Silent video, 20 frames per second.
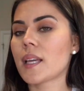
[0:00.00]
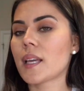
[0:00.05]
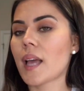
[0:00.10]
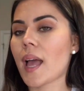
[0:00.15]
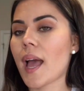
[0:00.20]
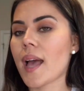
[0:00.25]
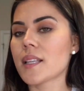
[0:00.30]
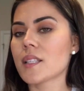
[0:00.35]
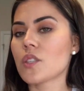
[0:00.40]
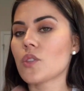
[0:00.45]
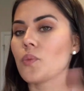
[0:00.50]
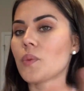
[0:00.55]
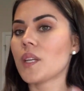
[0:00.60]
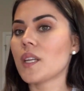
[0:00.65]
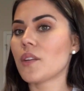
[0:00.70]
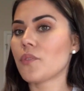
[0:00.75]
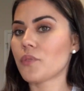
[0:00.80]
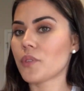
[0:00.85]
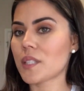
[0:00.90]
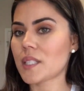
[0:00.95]
has 3
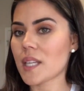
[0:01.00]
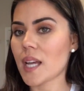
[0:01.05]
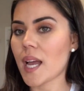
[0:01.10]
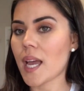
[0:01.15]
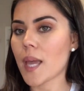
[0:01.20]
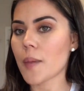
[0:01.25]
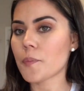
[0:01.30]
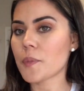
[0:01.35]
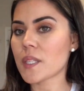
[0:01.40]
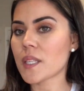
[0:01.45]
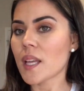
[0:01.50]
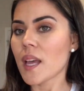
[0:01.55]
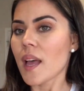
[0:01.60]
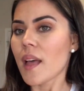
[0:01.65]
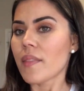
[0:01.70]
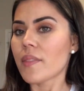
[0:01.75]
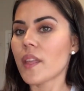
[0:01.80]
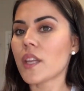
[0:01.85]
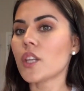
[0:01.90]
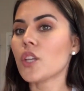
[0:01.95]
different types,
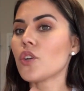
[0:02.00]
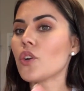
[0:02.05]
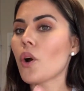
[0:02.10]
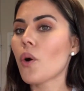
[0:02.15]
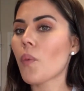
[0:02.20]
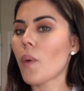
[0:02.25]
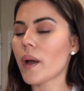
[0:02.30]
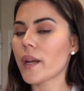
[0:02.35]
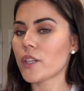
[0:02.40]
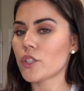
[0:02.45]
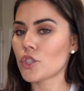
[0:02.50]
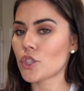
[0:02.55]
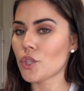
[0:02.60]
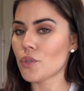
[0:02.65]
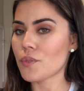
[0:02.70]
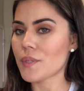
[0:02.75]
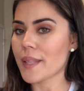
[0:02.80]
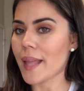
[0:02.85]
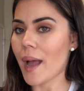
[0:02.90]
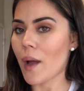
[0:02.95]
then you don't want to
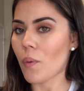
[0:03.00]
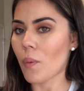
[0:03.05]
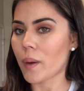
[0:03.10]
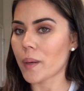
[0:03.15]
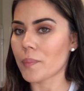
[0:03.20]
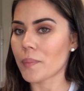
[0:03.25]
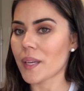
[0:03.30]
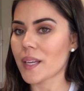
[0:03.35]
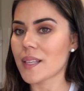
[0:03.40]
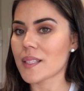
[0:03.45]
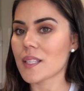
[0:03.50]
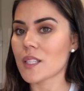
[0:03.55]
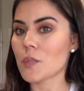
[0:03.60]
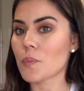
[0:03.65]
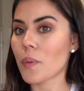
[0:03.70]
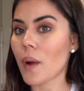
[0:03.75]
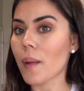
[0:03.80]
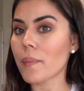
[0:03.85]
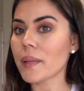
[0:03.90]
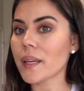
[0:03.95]
choose that one because
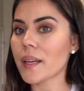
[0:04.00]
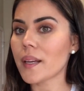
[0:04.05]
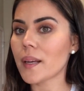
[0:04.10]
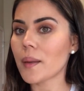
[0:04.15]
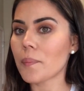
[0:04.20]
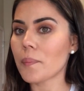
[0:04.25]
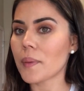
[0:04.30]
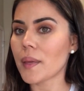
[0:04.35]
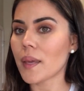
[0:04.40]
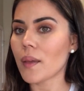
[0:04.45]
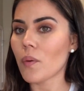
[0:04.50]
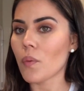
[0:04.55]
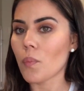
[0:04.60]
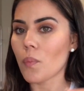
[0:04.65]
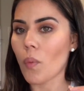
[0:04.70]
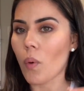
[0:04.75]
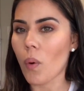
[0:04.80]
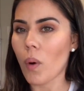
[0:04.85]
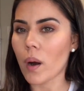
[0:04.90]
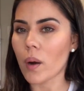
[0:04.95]
it's probably going to be
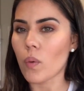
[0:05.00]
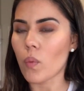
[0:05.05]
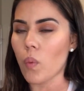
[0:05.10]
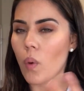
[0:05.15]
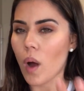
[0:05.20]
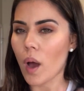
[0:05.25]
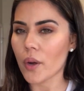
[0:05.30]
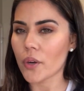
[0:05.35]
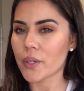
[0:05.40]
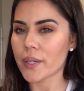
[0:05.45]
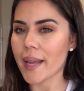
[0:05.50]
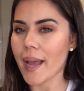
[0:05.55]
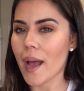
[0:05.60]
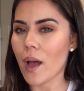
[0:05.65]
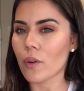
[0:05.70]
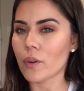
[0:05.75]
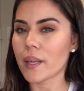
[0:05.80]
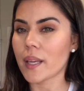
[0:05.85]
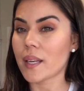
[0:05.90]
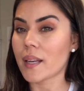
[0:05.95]
more watered
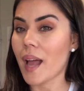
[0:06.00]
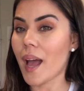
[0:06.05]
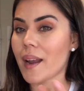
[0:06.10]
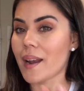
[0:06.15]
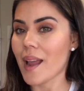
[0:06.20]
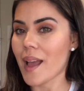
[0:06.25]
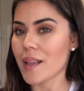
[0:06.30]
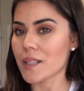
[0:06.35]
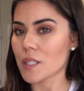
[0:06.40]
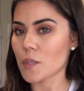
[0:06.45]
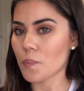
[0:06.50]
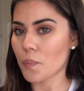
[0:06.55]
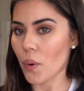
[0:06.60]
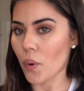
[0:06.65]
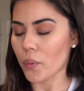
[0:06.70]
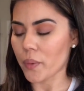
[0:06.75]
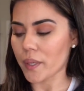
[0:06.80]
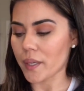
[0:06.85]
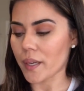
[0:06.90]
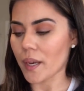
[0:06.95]
down and not as
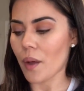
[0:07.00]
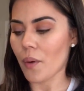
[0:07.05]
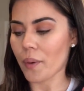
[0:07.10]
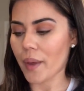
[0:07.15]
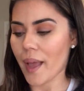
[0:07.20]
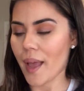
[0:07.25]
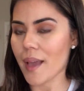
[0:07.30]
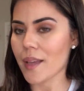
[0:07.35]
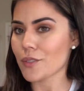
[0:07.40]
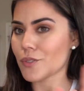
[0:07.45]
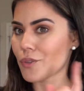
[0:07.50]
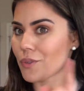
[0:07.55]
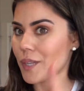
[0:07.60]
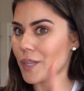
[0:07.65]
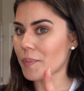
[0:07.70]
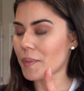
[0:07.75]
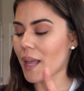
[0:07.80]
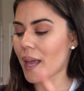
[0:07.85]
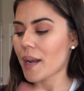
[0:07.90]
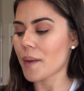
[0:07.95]
potent, okay? So
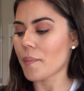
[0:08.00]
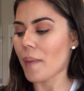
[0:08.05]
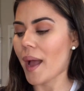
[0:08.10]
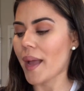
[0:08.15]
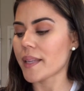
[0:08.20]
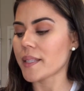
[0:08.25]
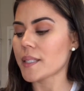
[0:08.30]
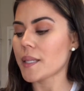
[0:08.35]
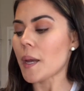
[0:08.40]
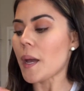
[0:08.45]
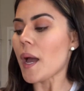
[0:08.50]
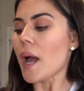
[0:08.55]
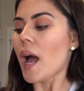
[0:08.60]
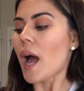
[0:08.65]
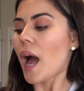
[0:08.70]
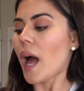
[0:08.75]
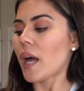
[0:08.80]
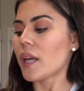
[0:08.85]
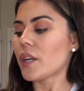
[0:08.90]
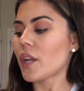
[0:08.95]
that in mind.
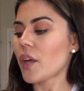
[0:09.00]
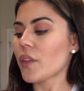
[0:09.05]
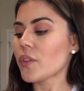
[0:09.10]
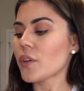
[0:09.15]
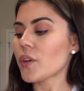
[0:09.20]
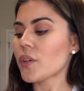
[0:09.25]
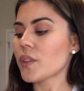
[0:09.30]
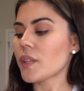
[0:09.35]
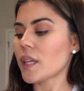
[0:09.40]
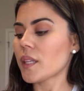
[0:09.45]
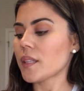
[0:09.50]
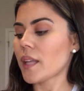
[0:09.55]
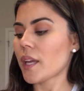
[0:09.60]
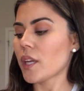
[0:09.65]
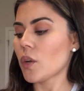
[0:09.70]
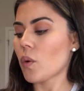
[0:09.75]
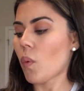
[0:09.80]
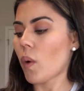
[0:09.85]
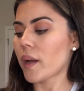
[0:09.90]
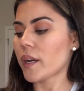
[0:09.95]
Another thing
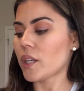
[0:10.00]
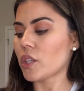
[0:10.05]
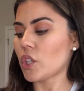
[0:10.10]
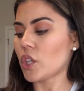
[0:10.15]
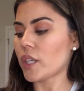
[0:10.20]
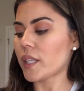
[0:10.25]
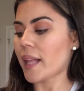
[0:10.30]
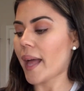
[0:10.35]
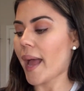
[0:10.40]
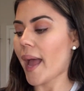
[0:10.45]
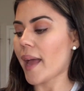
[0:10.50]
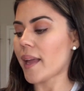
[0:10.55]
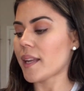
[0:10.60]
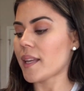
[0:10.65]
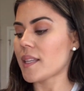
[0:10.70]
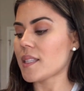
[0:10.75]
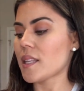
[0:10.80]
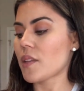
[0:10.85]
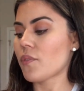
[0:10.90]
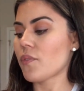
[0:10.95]
that you want to look at
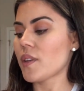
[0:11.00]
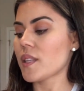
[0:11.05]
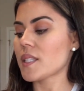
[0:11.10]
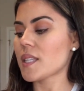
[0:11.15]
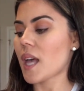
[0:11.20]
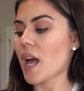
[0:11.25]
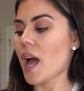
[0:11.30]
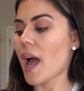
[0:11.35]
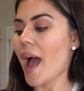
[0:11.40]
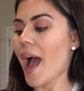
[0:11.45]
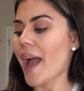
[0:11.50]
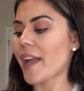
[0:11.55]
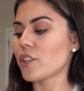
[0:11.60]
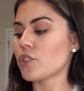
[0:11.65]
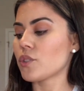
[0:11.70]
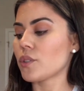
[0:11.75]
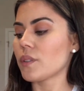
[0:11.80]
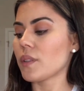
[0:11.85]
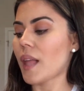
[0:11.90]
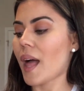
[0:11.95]
is if it's a
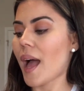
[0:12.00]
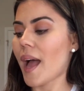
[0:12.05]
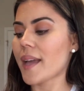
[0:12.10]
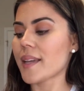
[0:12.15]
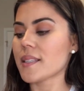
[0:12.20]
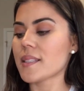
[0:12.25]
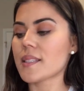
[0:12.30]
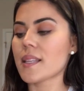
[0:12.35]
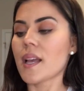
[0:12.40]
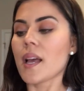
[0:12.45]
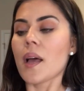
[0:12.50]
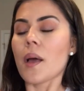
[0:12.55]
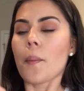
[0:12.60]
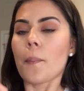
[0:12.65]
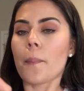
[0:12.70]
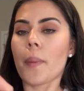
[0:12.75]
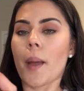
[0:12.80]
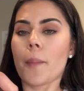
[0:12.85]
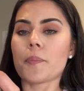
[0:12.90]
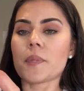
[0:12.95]
hydrolyzed
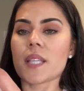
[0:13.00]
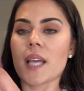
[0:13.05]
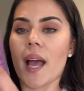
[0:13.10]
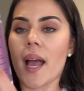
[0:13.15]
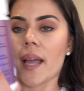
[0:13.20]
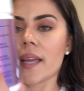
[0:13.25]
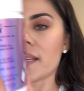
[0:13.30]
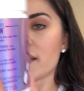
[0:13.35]
peptide,